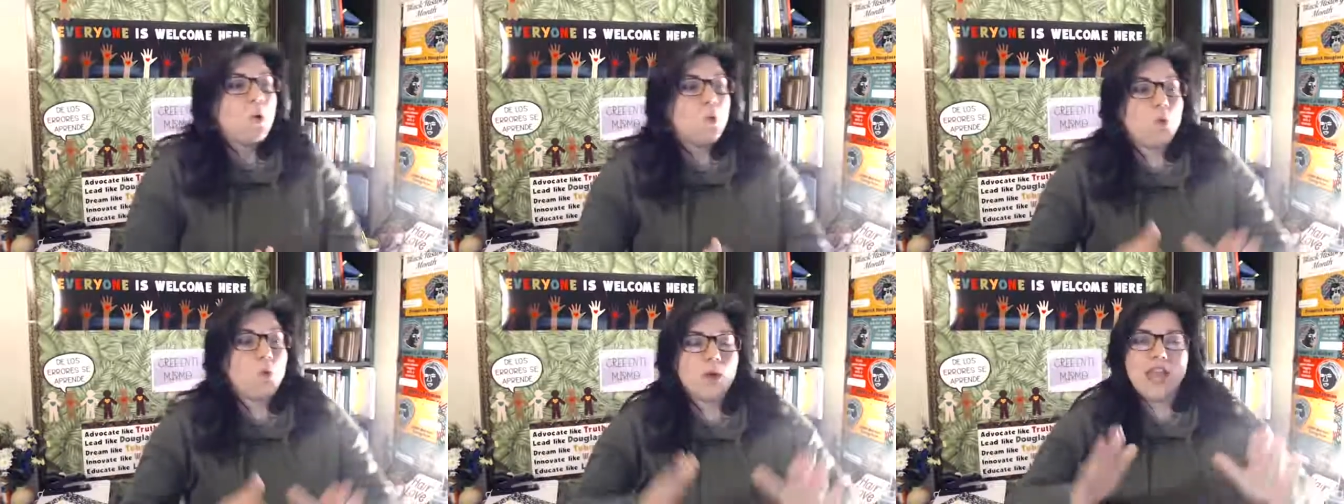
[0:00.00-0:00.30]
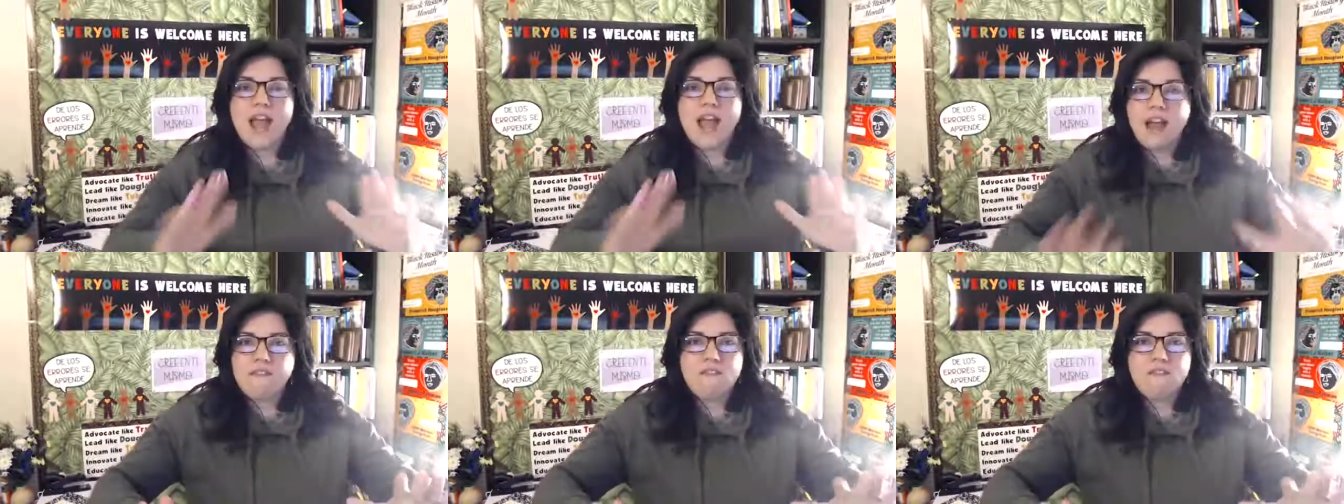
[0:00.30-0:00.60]

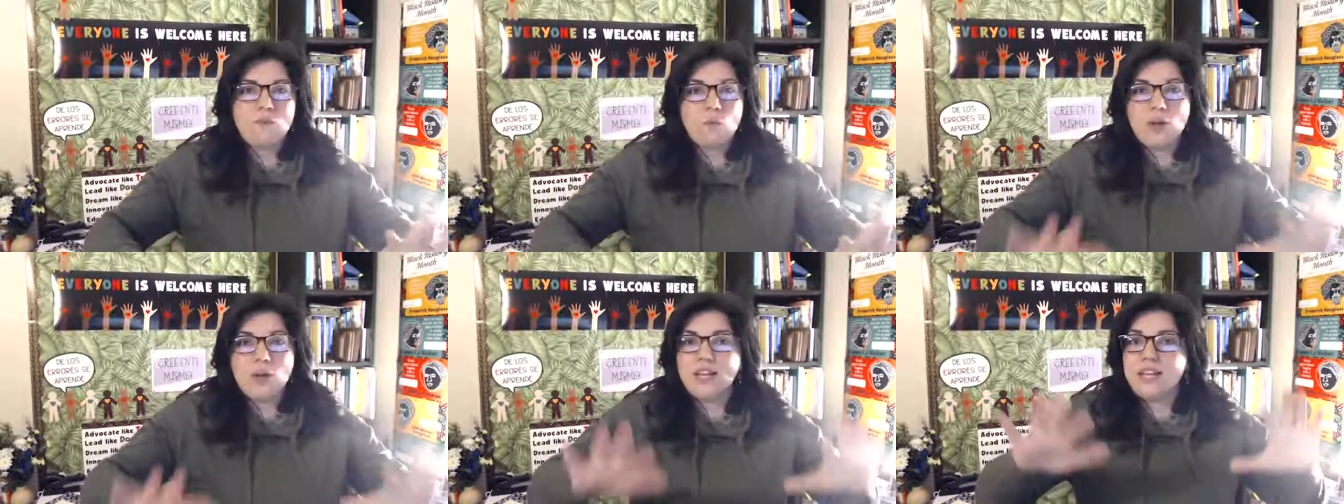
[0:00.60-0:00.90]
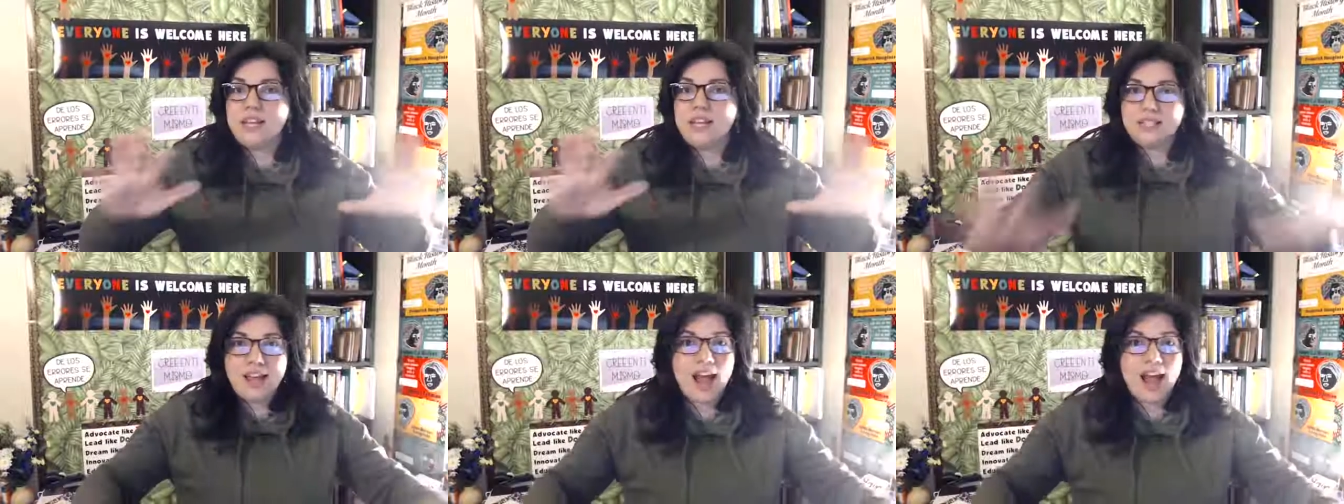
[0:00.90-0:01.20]
we have we
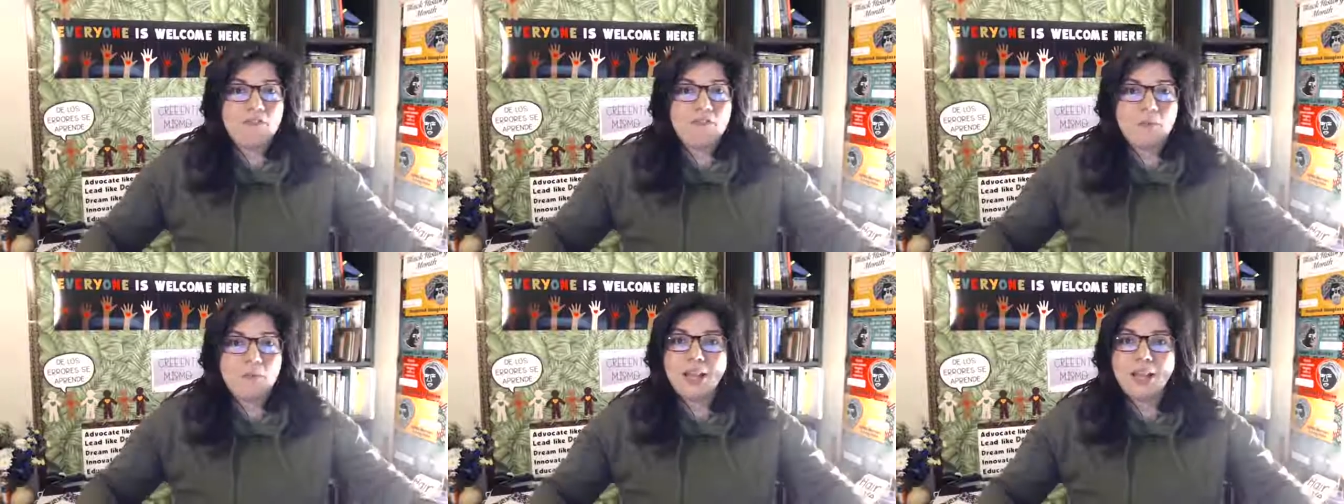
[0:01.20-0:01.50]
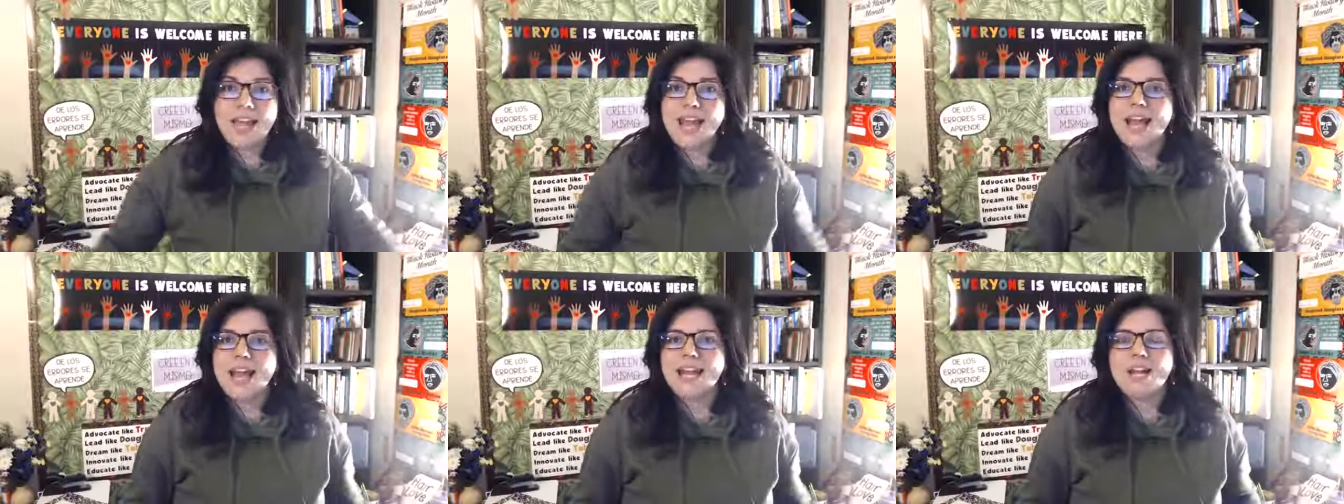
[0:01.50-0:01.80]
need to have a
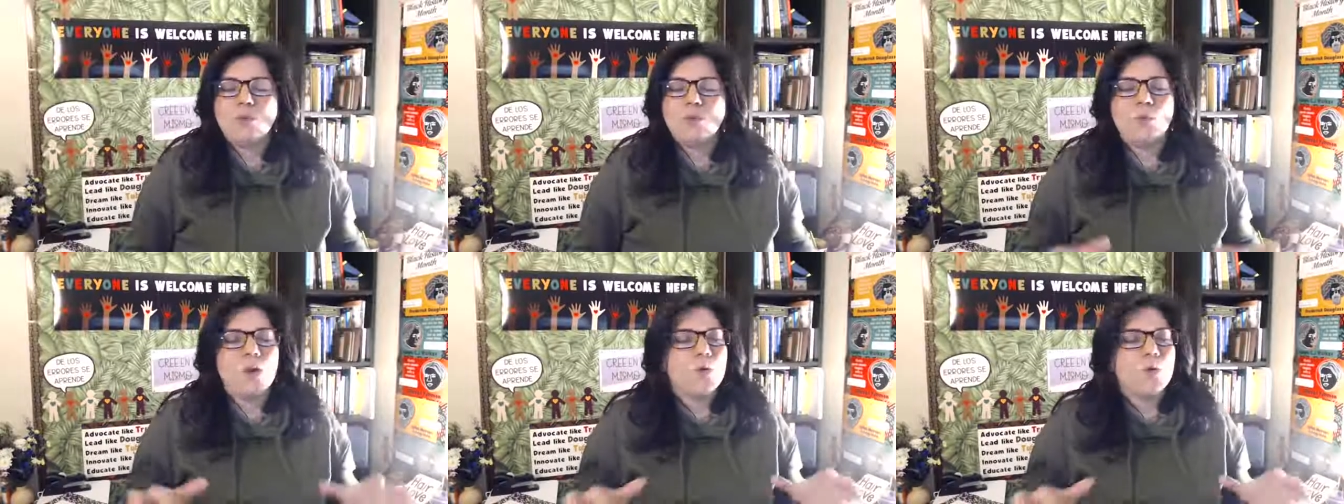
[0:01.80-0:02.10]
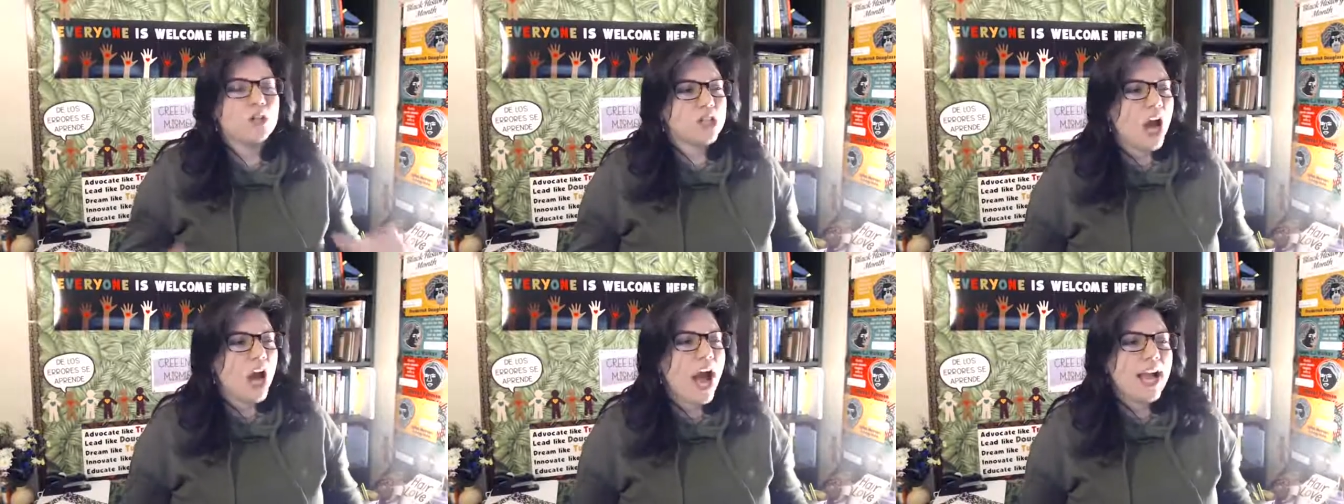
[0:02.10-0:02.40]
plan and we
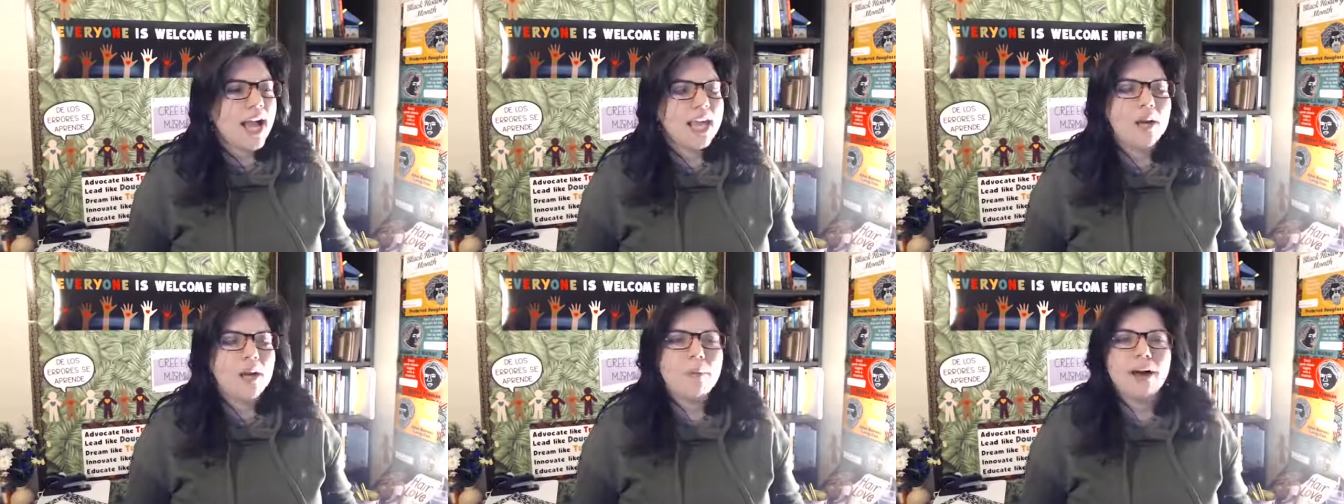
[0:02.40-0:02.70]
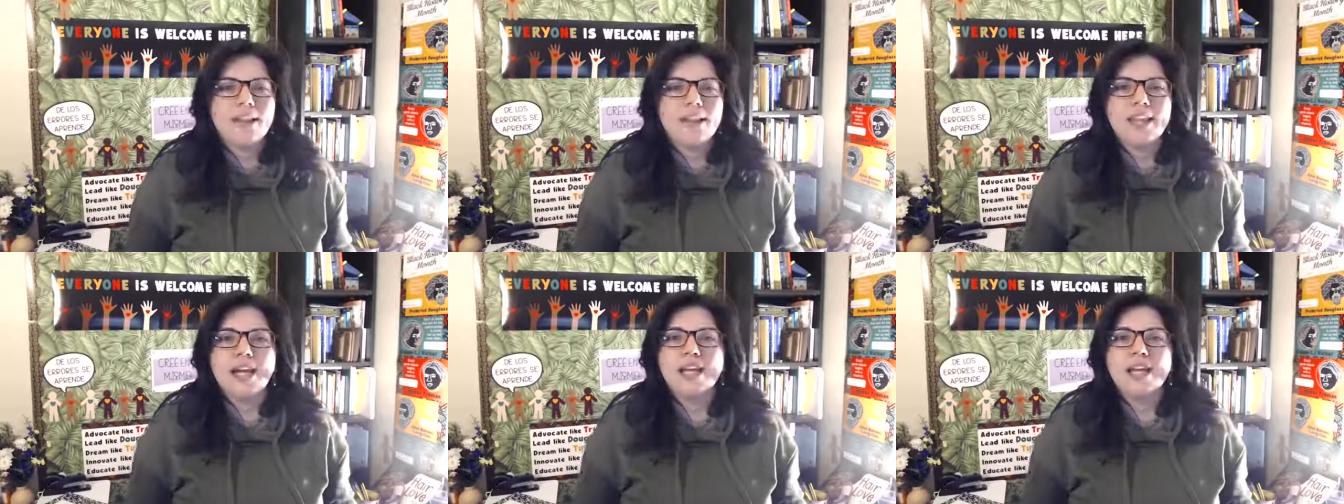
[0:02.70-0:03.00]
were talking
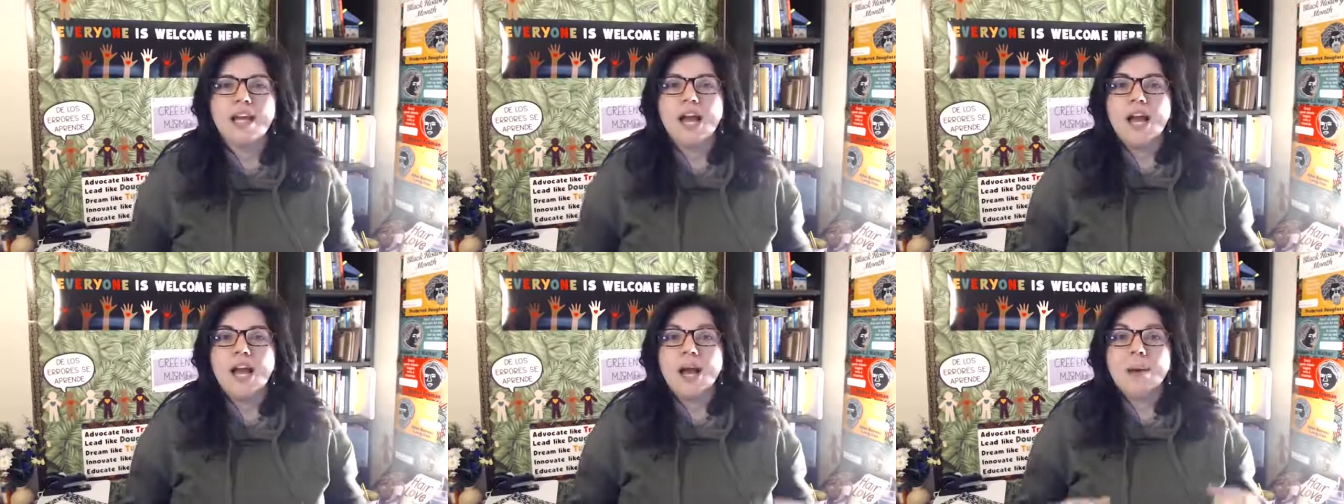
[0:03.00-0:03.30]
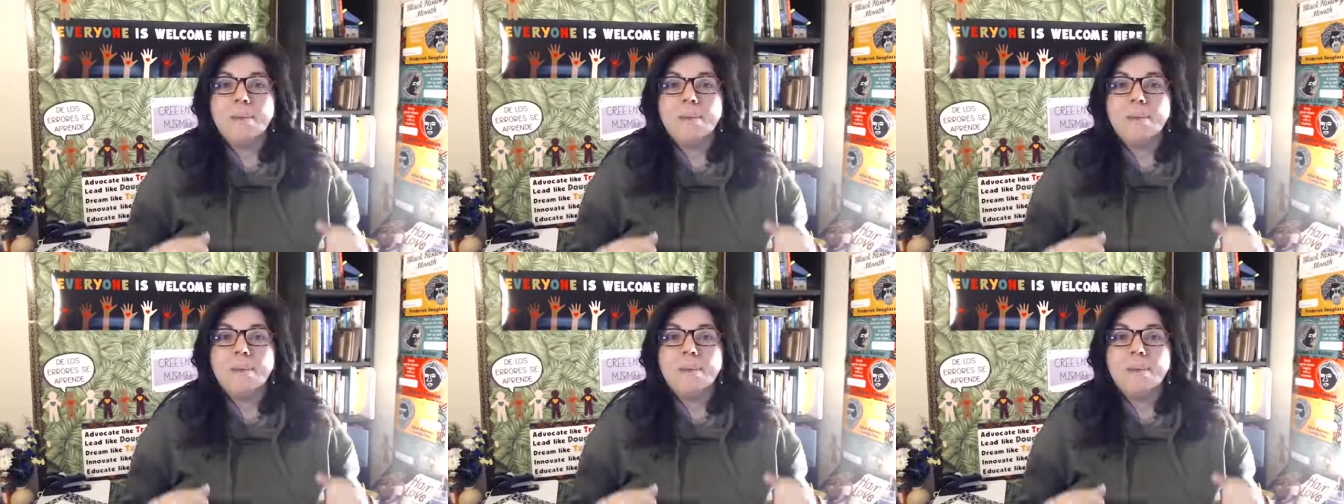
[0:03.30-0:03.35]
about that,